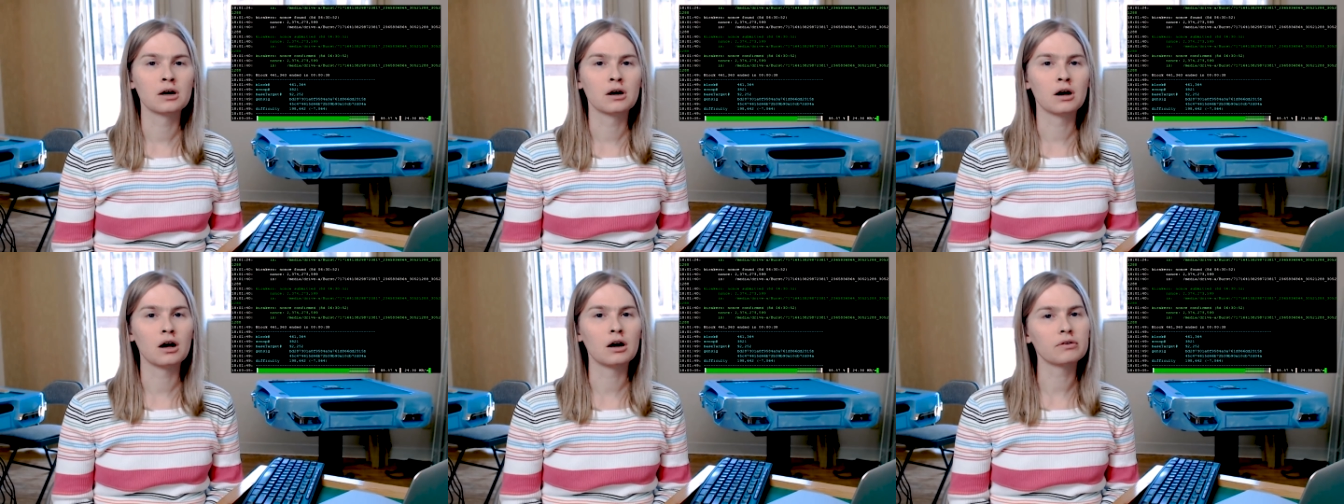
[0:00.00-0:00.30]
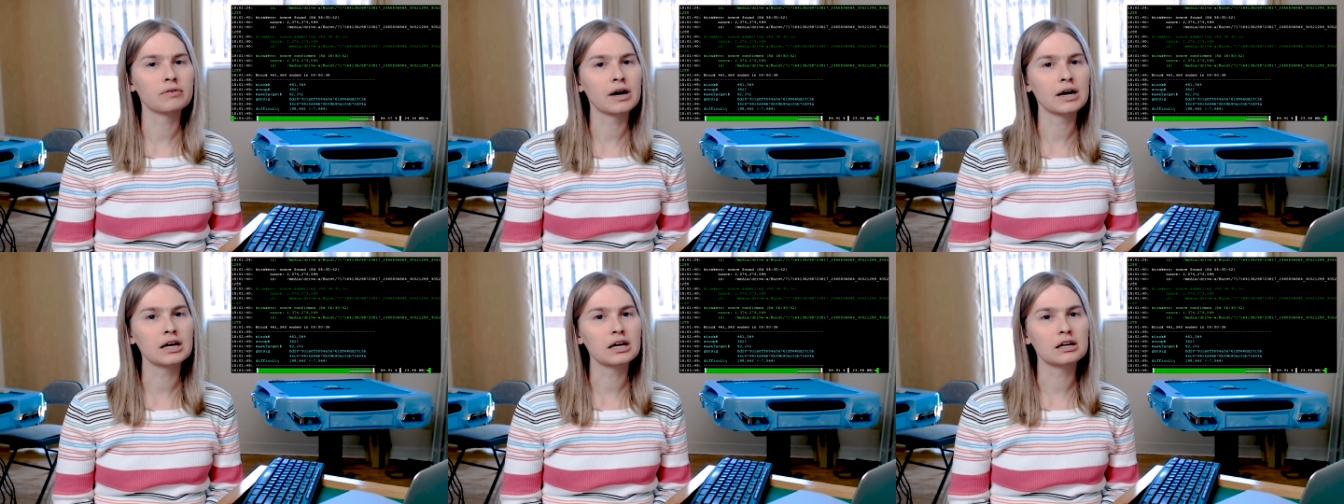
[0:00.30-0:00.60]

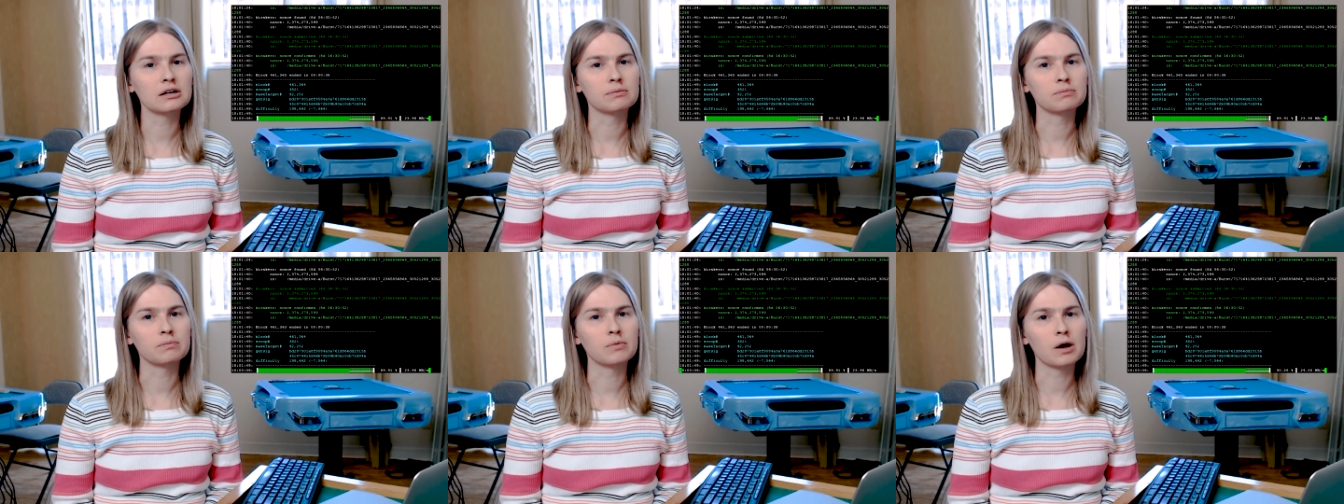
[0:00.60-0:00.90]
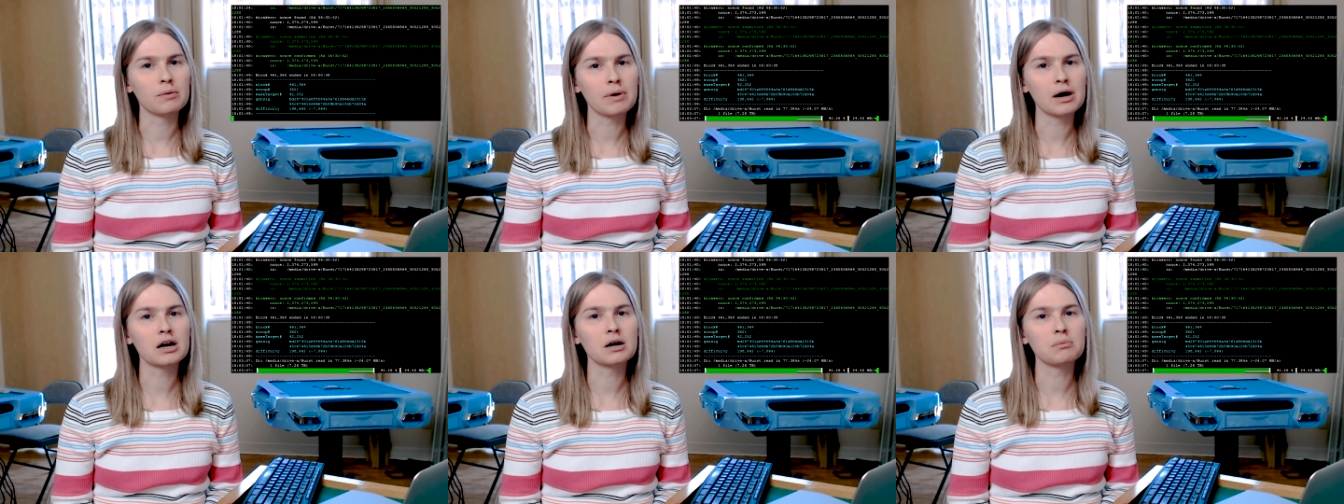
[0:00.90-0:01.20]
Already
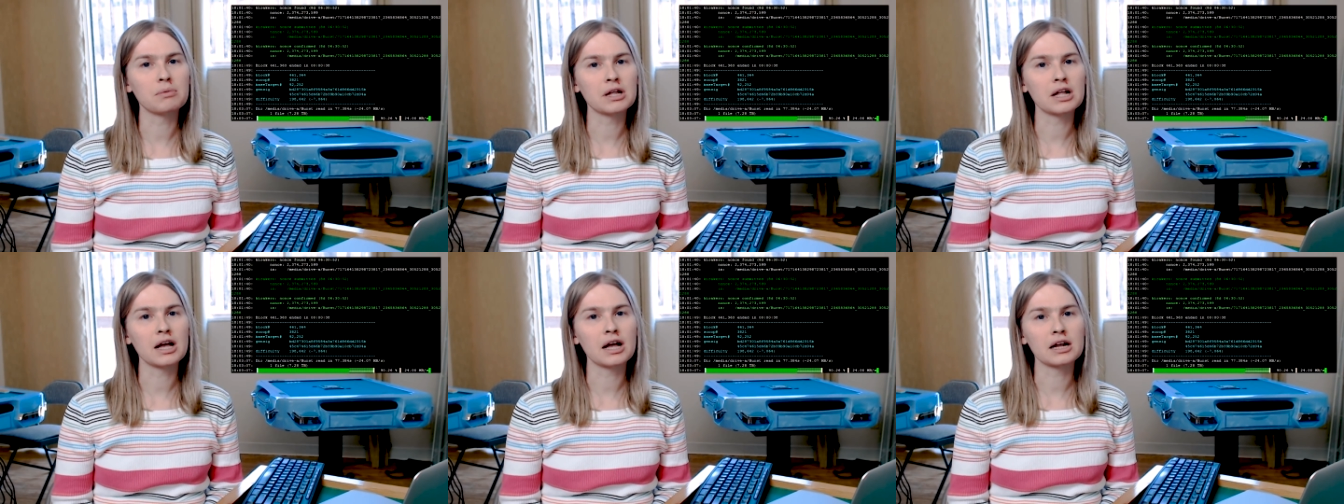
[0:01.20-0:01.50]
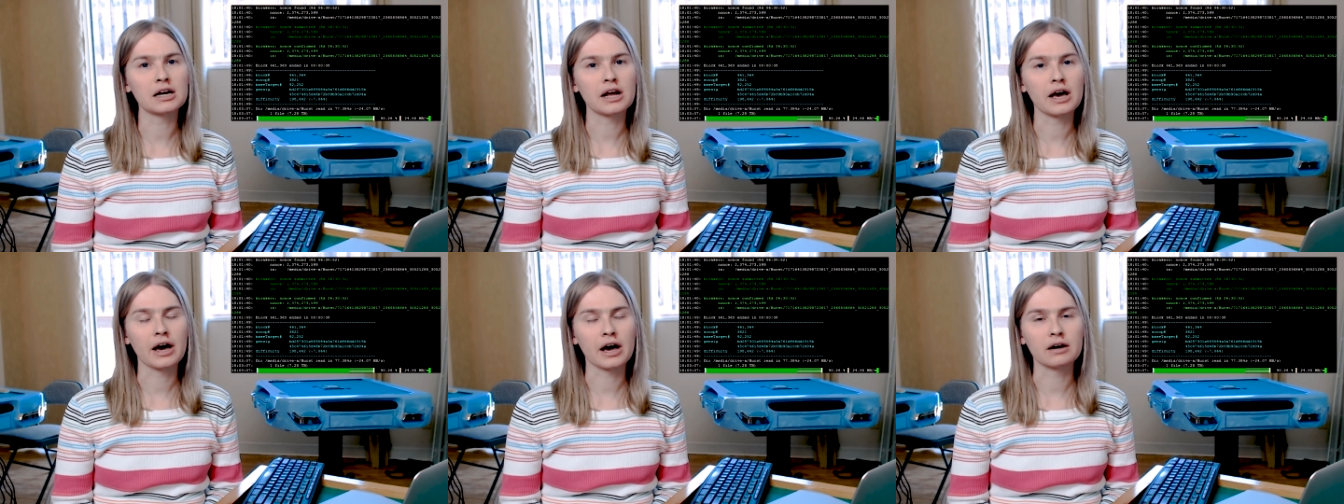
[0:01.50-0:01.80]
about a minute
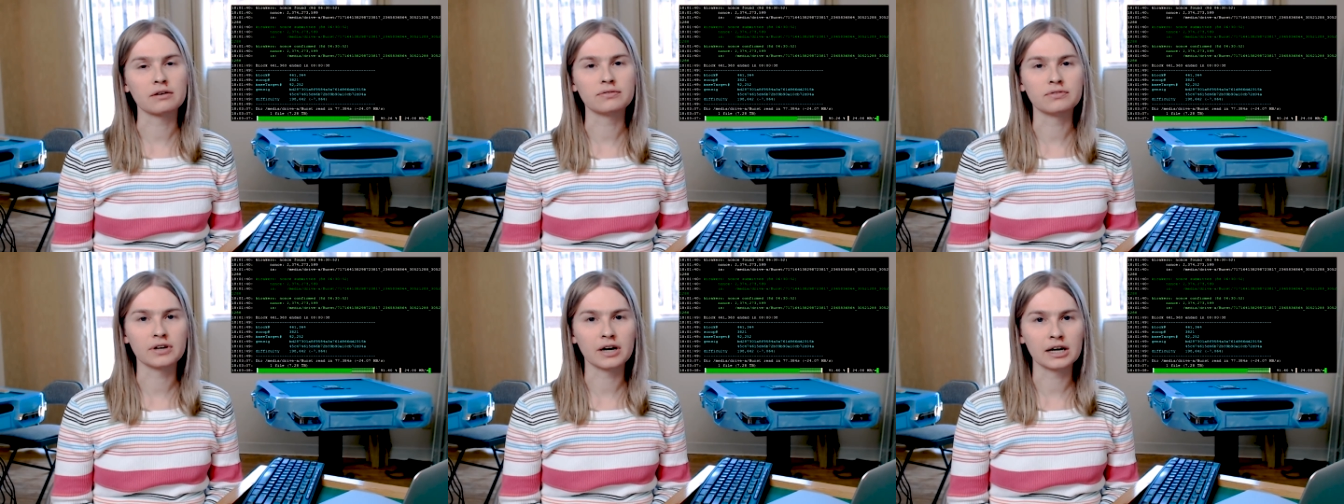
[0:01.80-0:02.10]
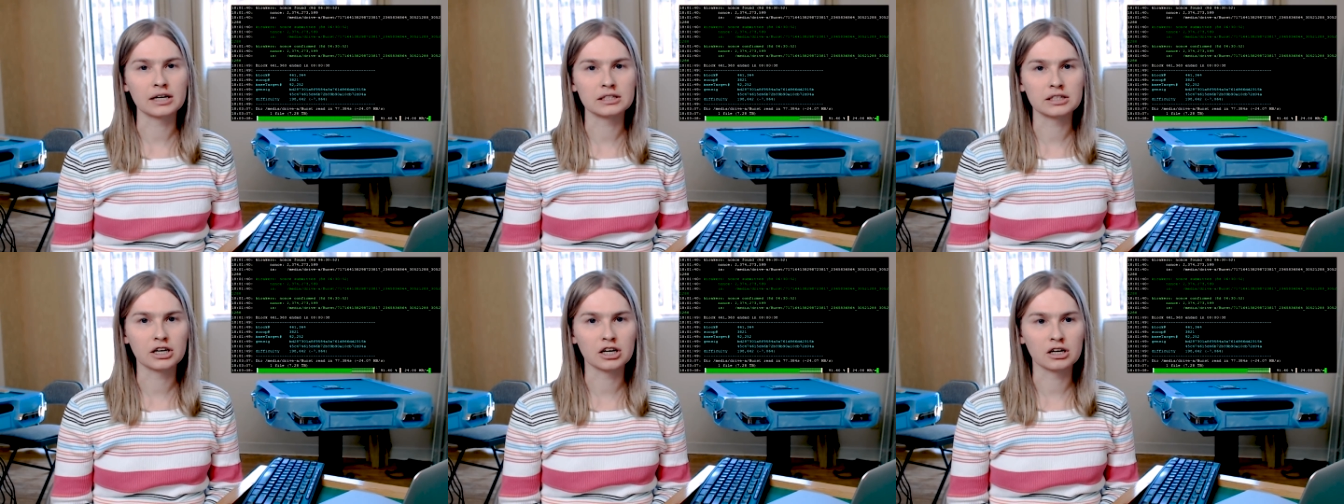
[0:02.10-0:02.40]
and a half for
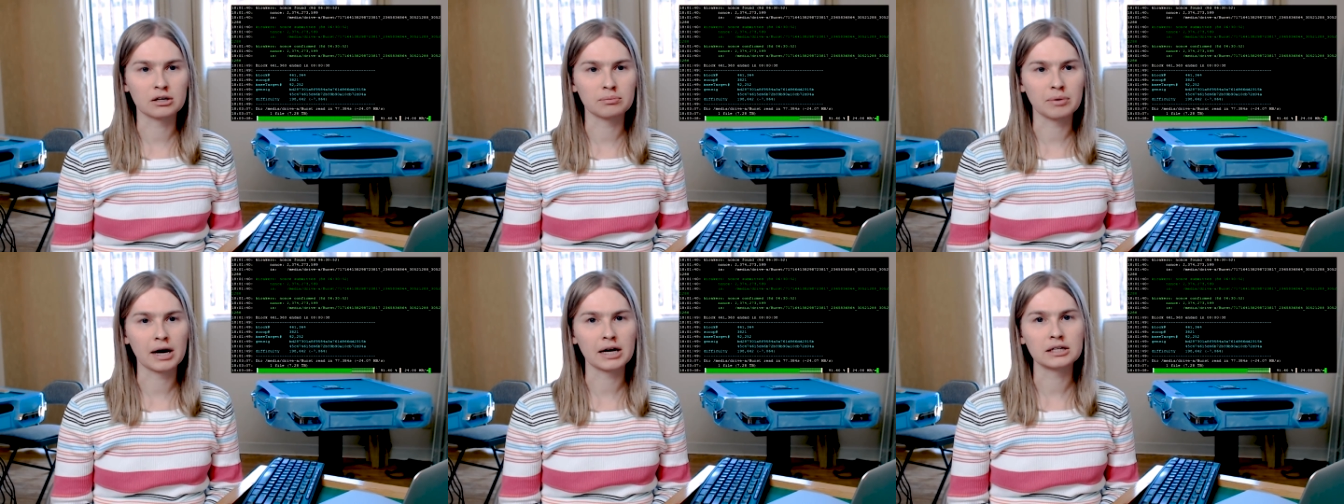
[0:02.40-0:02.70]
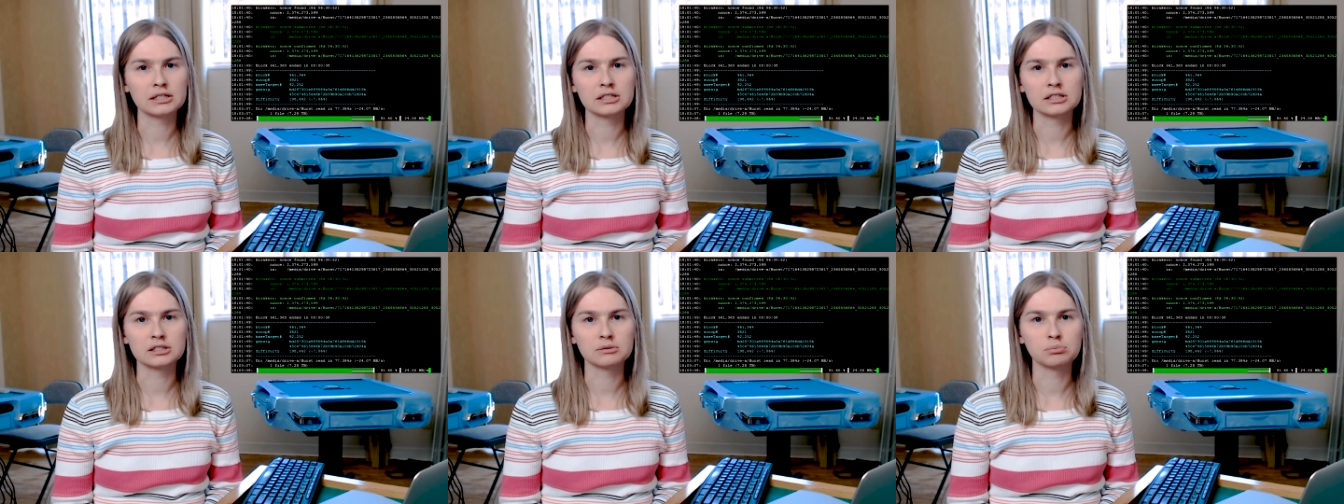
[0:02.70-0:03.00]
8
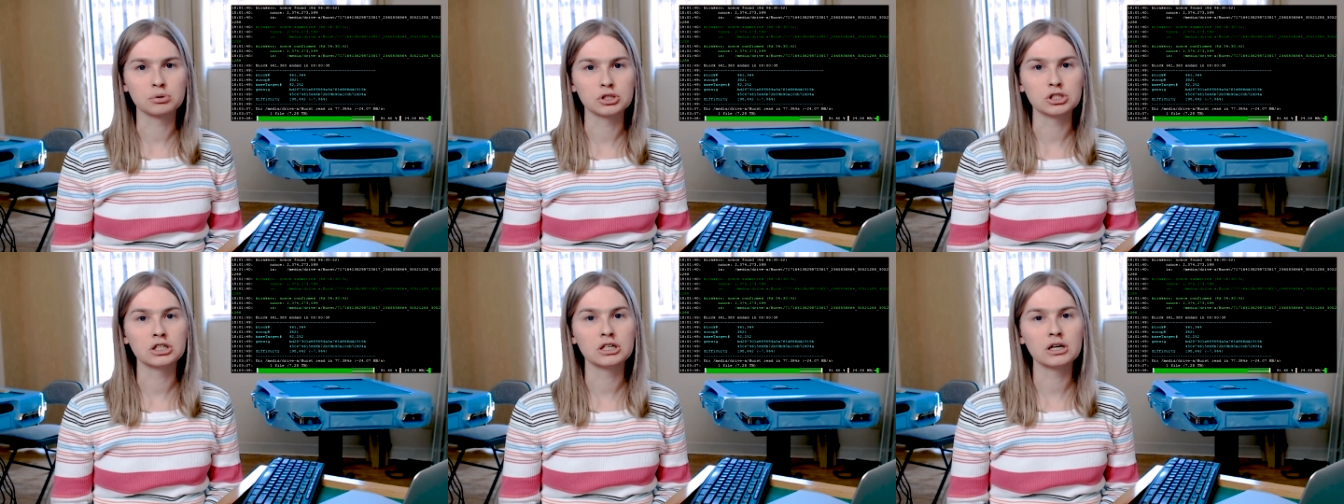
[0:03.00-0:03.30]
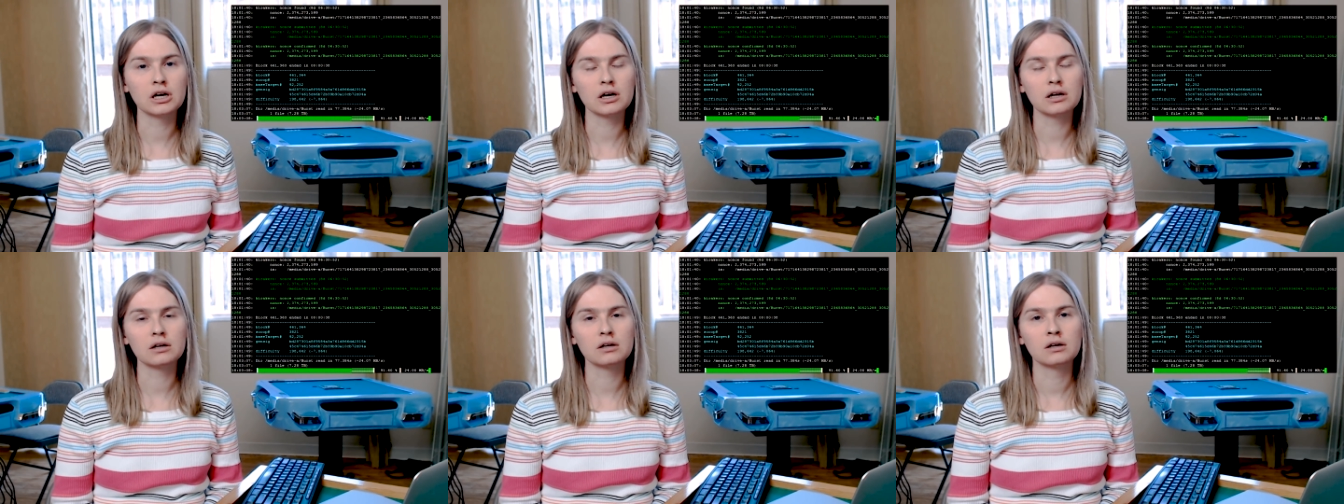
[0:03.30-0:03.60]
TB is pushing
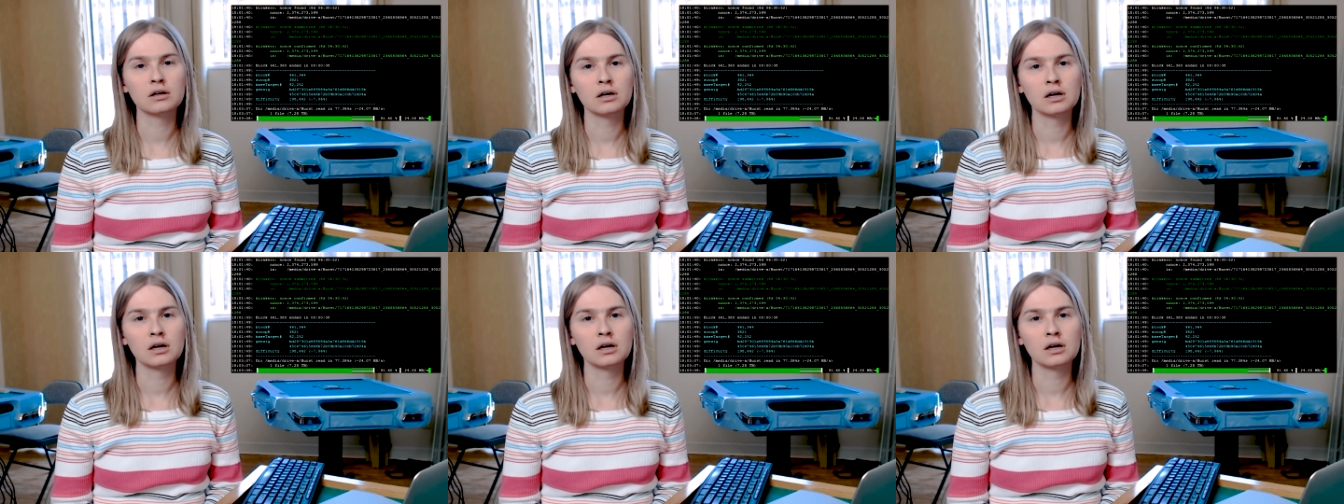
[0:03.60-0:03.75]
it.